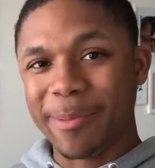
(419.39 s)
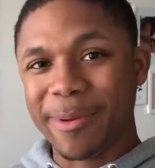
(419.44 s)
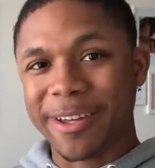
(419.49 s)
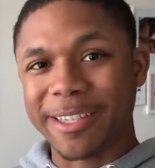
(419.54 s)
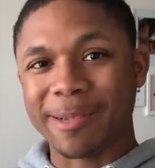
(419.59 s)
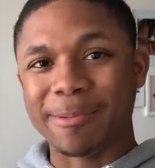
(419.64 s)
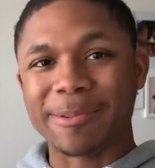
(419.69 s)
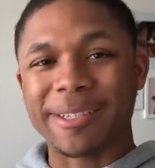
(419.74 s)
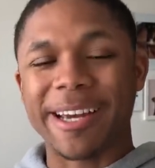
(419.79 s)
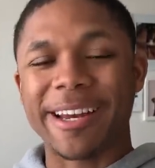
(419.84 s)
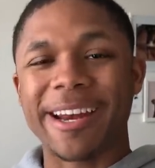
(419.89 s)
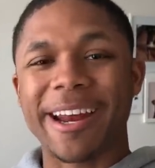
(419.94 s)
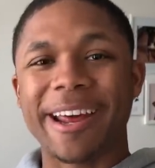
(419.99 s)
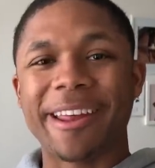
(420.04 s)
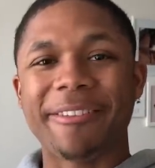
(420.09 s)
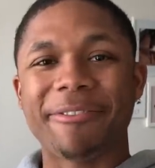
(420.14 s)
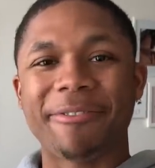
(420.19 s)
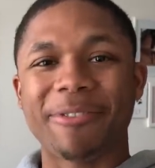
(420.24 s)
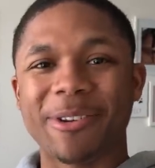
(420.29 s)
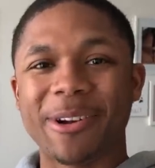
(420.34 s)
because I'm taking it
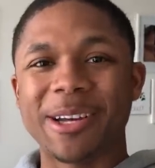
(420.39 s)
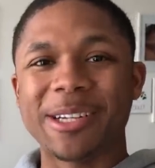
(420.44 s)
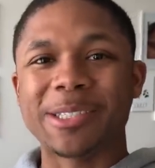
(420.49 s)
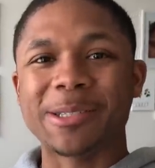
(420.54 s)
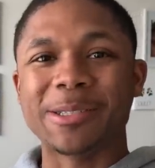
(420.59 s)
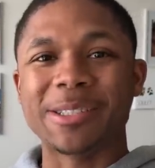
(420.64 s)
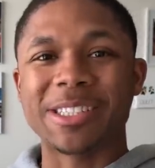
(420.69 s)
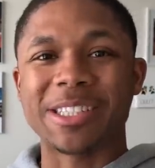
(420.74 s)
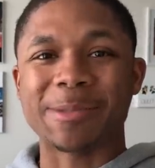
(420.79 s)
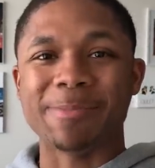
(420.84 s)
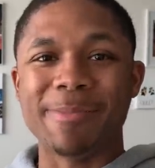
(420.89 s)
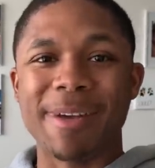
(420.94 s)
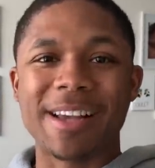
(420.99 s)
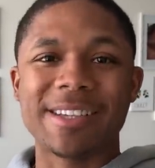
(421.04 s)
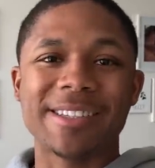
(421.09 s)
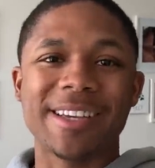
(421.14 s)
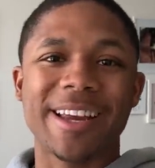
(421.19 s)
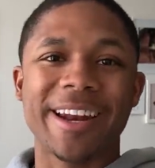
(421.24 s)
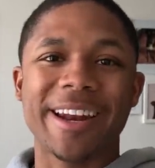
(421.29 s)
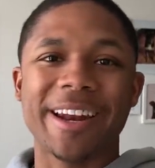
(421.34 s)
out of the fridge and just
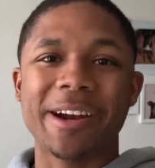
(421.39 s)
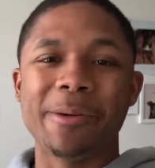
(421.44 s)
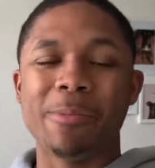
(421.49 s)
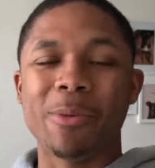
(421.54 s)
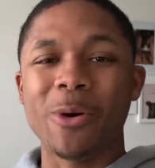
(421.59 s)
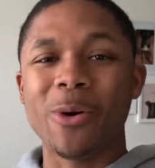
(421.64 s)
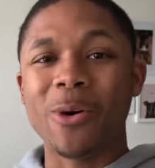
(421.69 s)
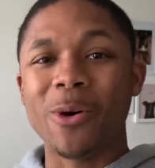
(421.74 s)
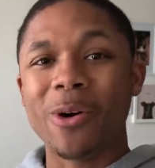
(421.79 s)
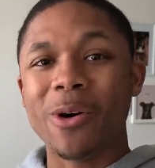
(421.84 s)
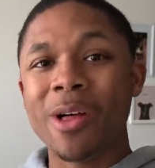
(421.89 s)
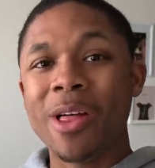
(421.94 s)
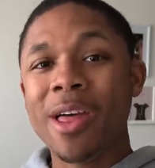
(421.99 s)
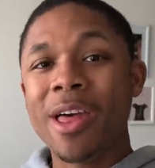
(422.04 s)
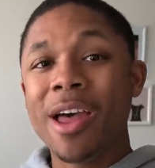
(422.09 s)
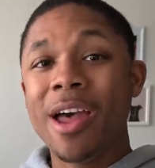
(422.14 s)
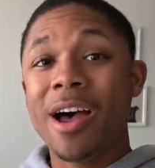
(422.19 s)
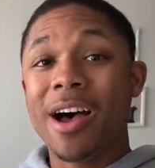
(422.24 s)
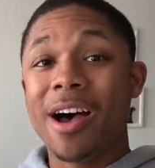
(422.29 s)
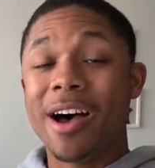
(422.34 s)
mixing it in a bowl,
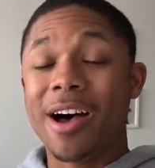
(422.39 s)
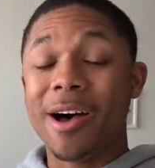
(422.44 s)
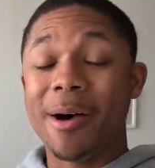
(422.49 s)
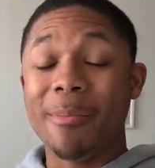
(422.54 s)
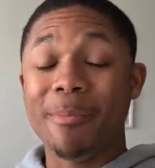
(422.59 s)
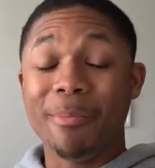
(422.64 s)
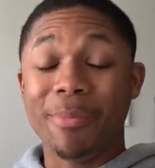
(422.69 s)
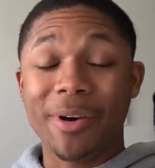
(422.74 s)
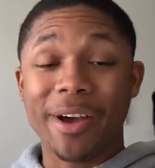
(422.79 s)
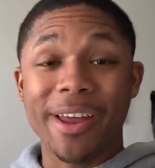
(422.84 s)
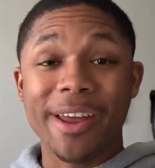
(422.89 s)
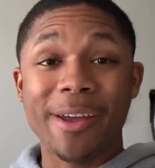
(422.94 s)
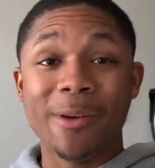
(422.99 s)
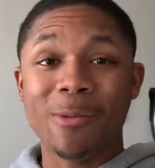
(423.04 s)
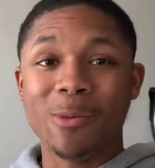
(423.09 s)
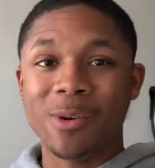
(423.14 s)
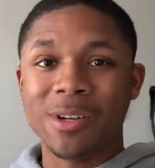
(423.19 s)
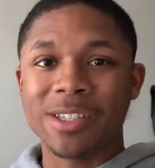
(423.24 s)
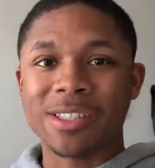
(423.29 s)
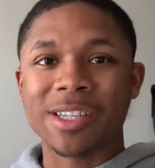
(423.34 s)
um, but
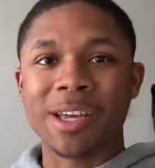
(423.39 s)
it was